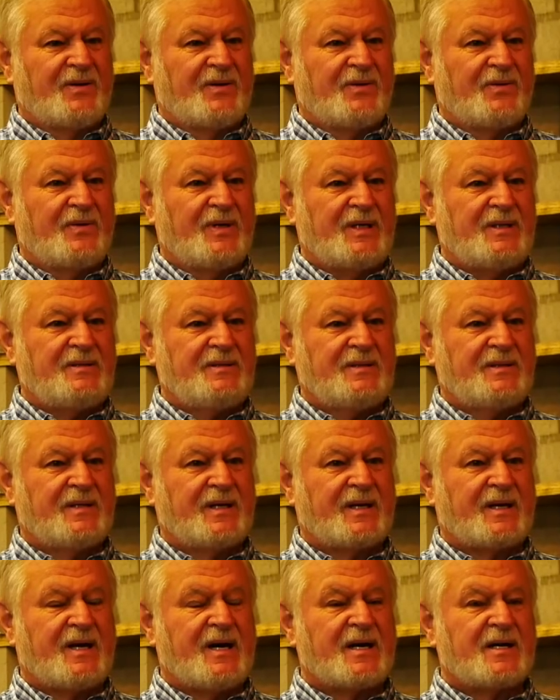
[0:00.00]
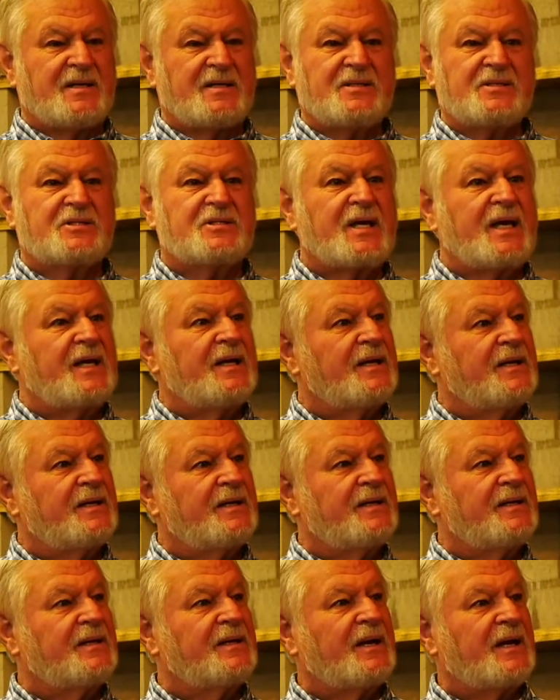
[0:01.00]
Well, I got into sailing
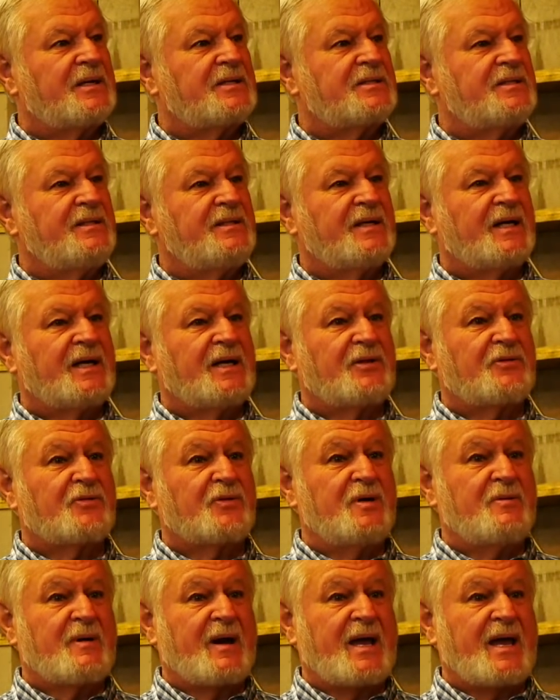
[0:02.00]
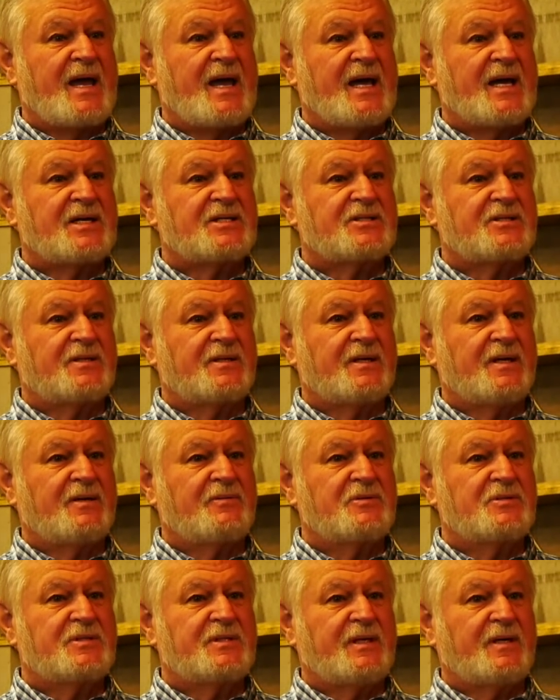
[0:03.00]
in 1993 by accident. I
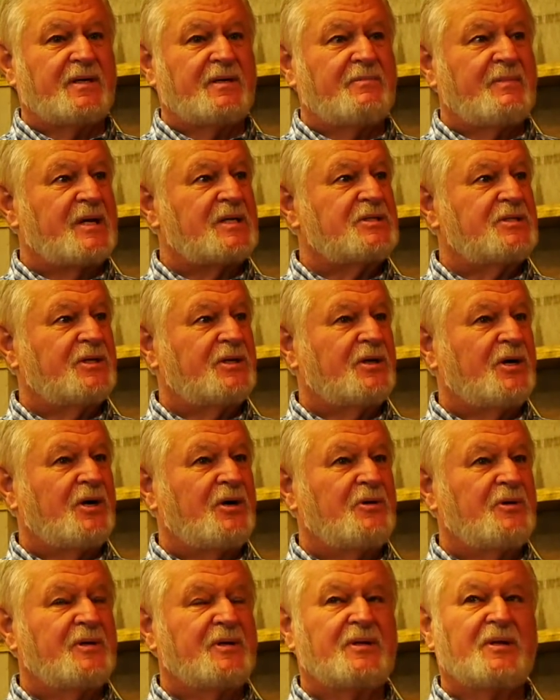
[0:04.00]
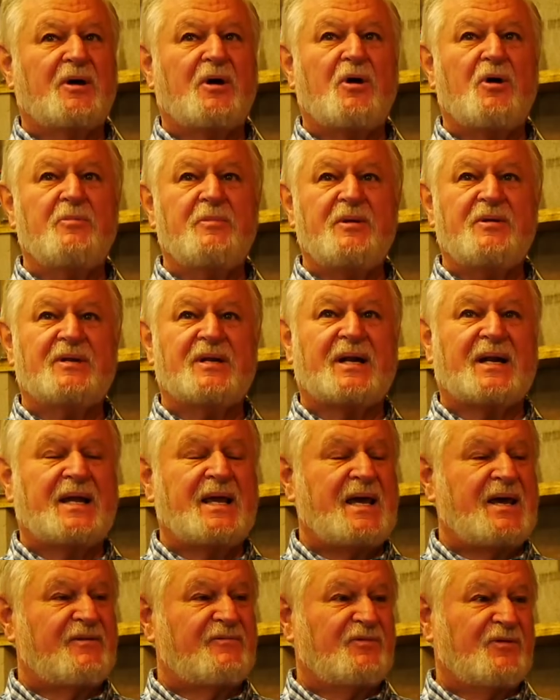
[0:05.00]
was down in Mexico and the Hobie
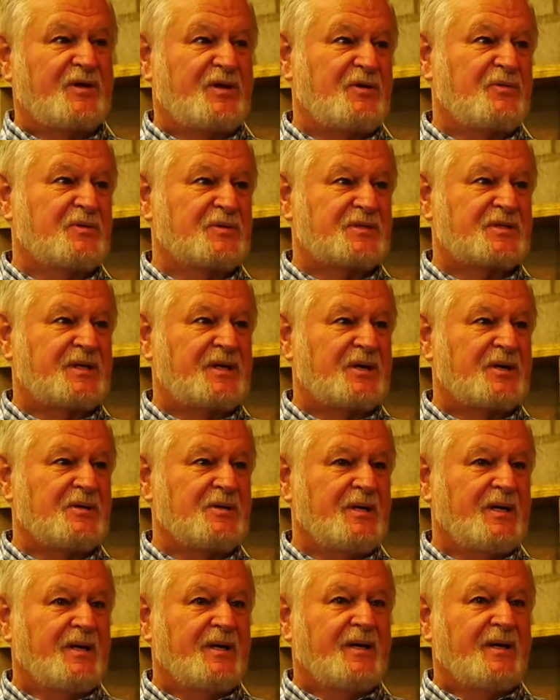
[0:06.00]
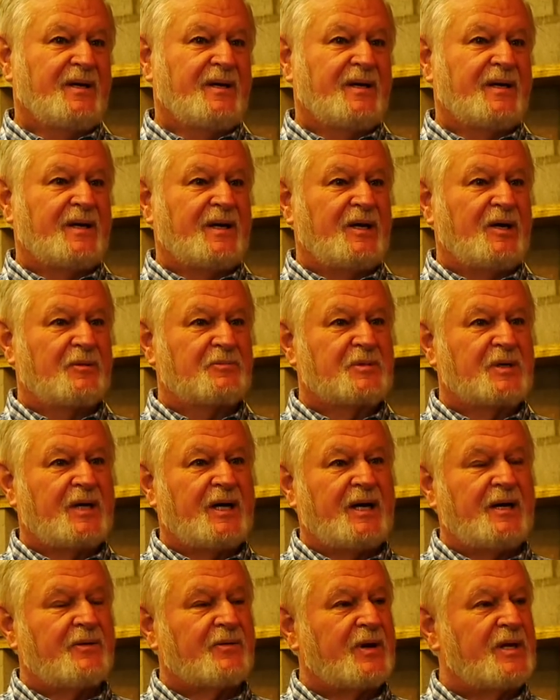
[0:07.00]
Cat fleet was there, and I helped a
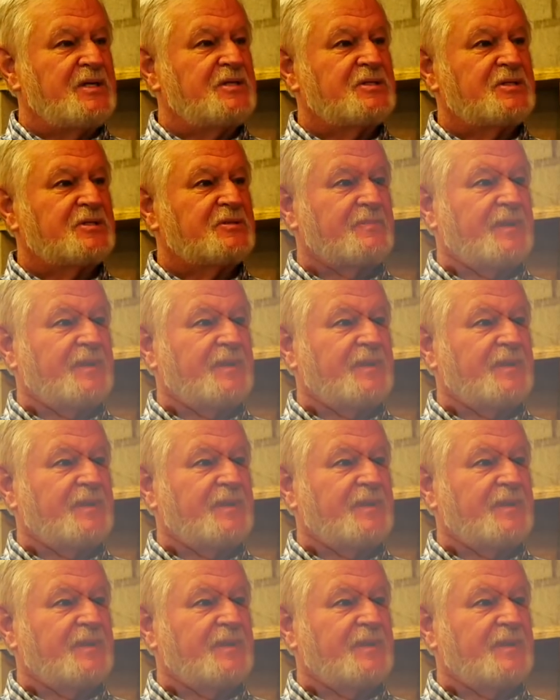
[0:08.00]
guy raise his